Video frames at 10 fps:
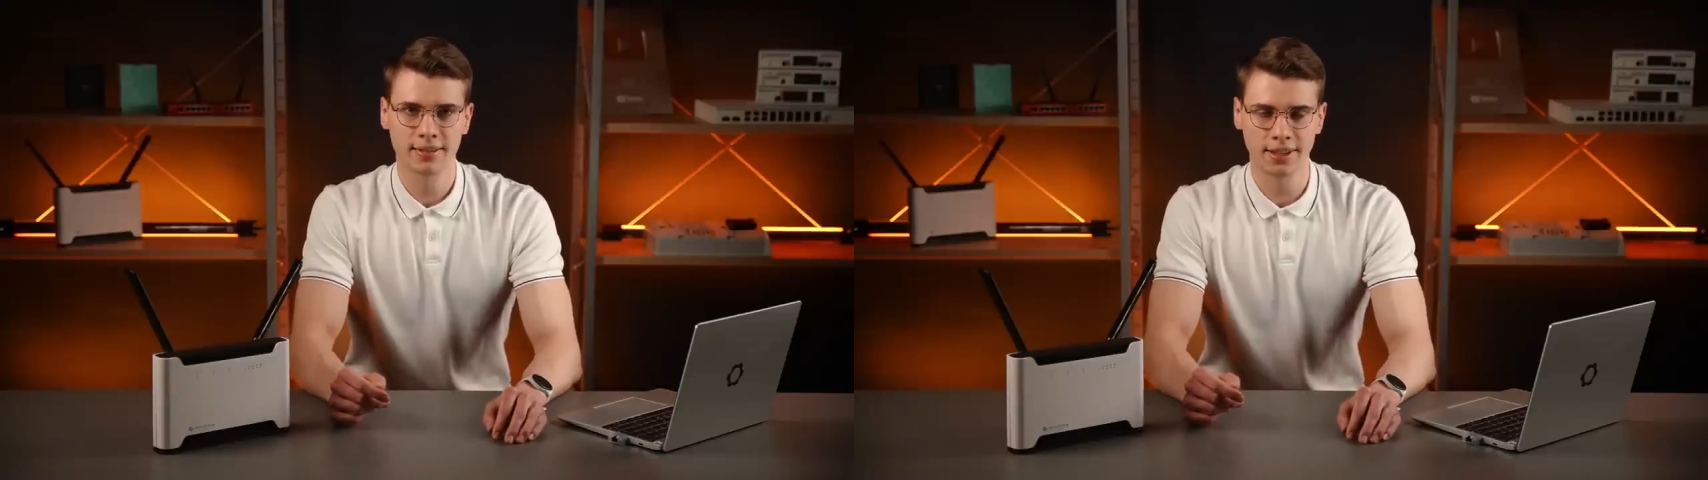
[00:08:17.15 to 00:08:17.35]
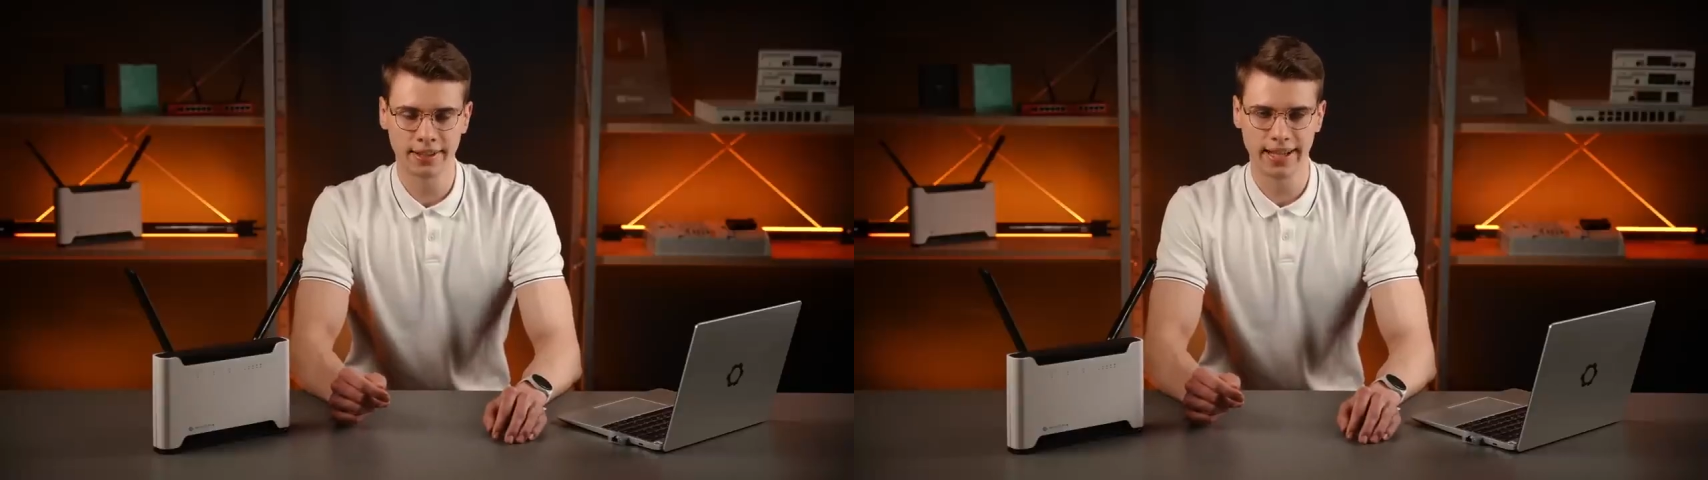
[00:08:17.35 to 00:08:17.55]

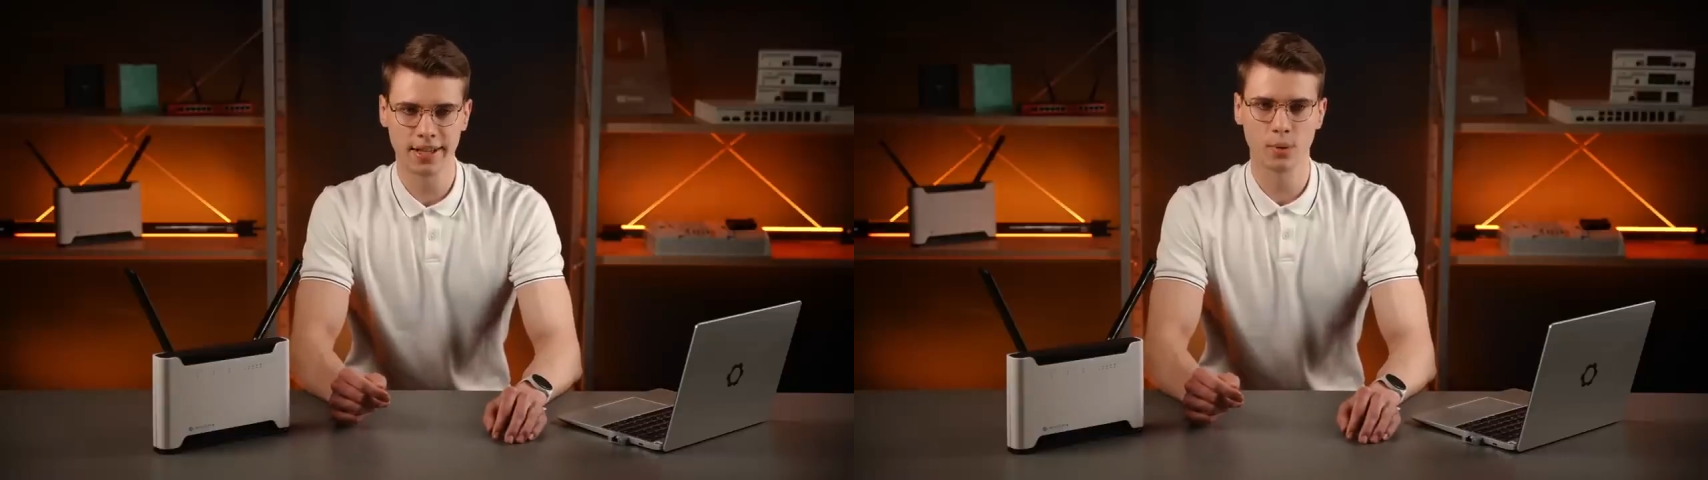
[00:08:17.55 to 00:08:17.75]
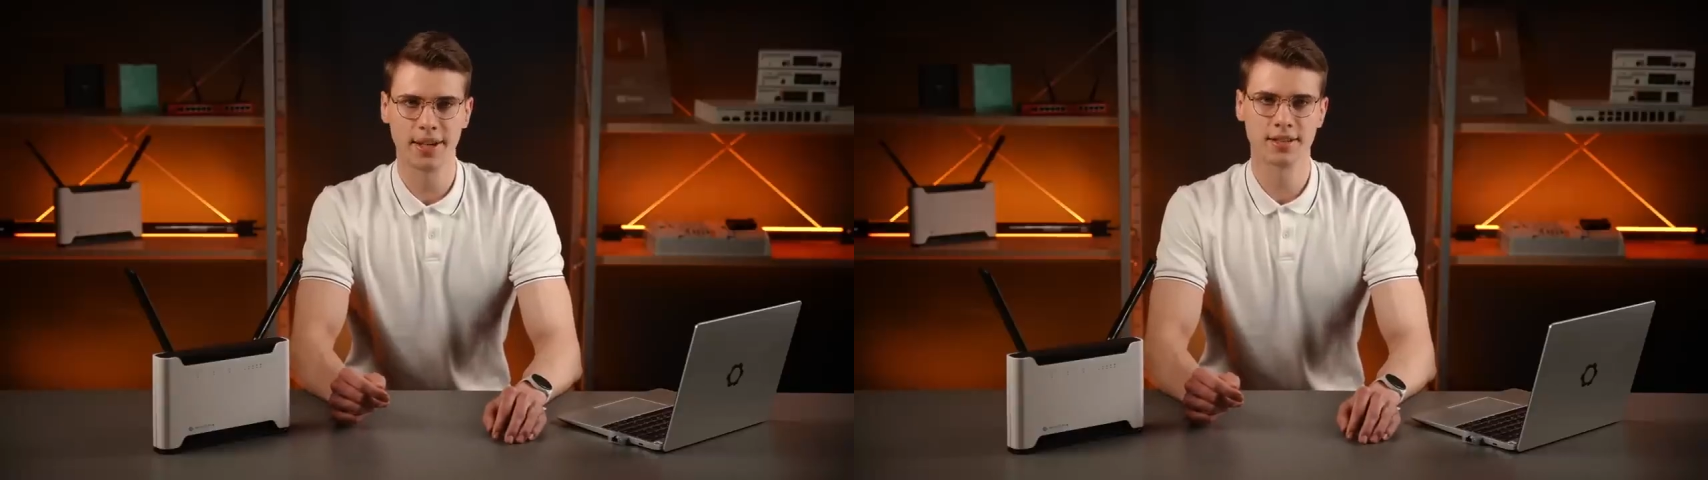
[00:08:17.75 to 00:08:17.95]
the
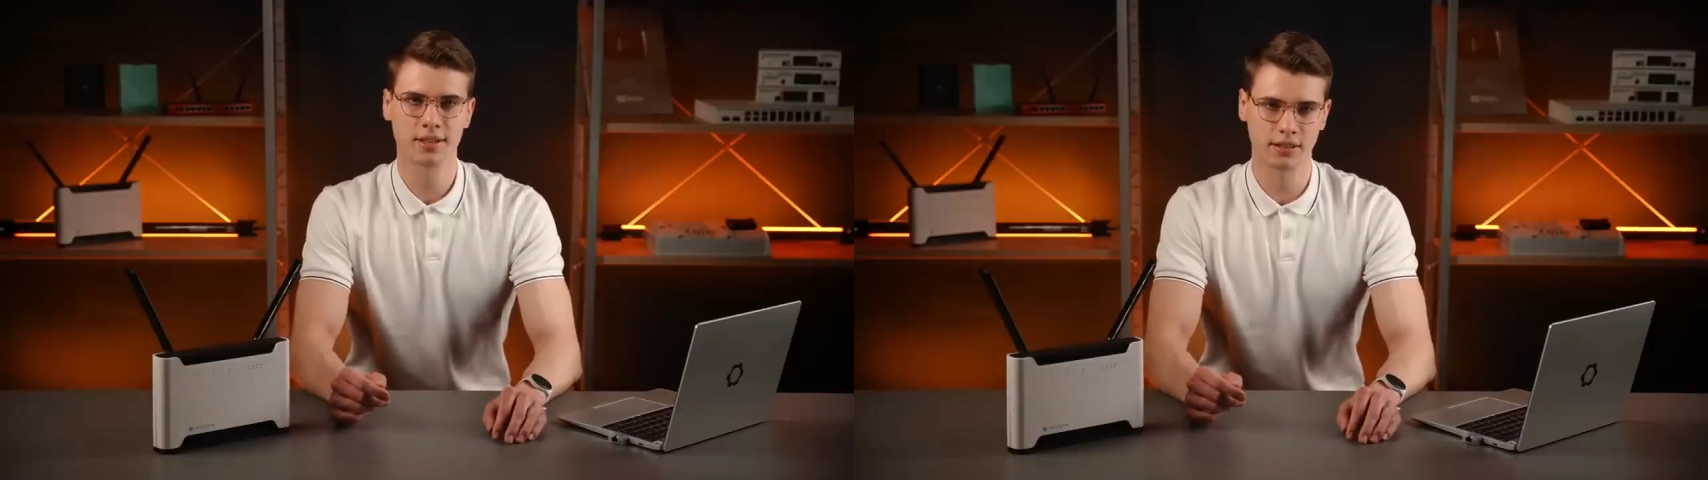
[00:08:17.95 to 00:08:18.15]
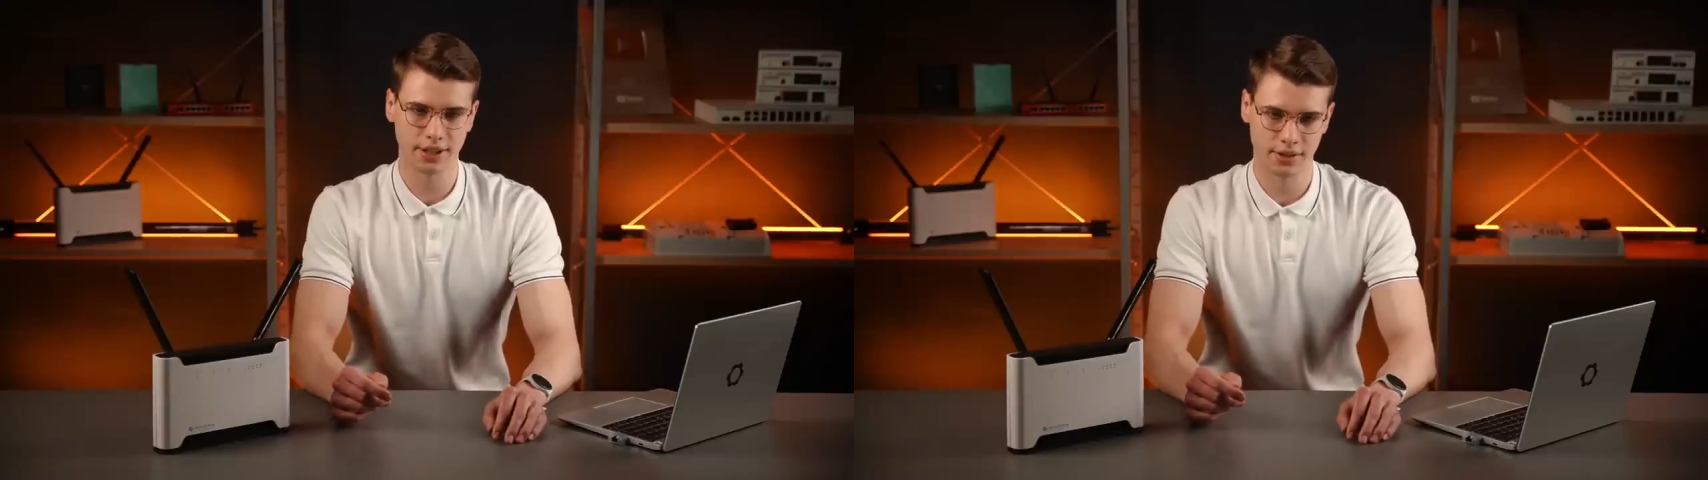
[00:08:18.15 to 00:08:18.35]
takeaway is
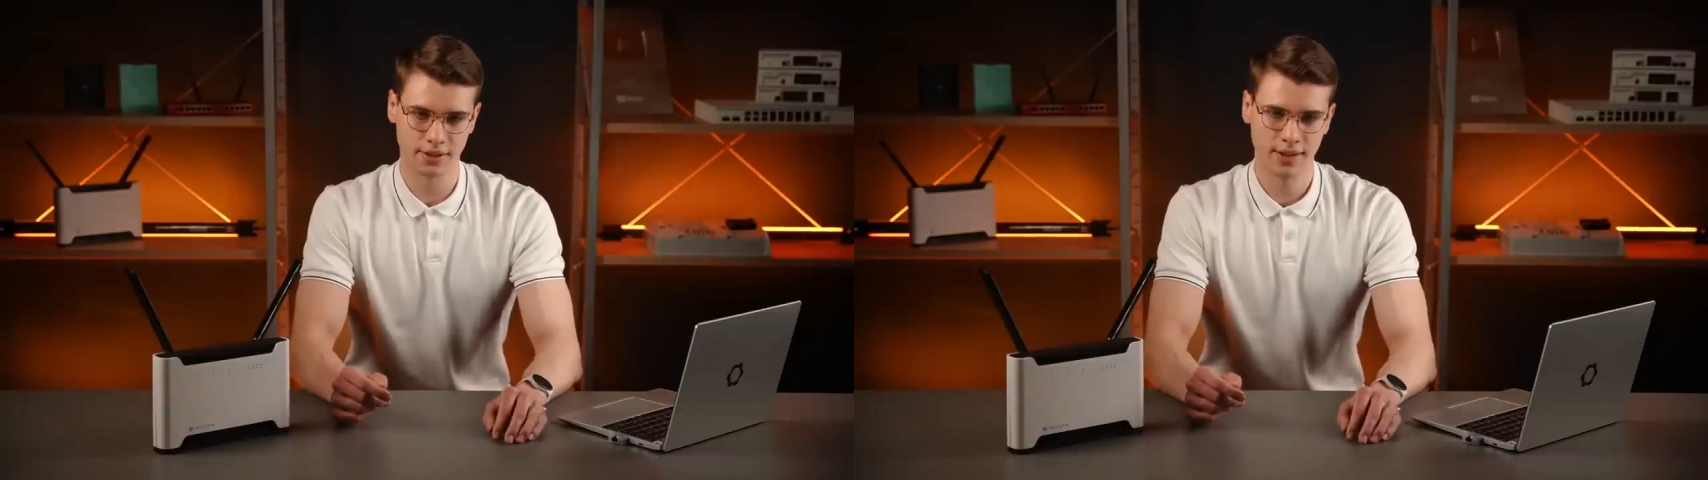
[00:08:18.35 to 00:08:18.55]
clear.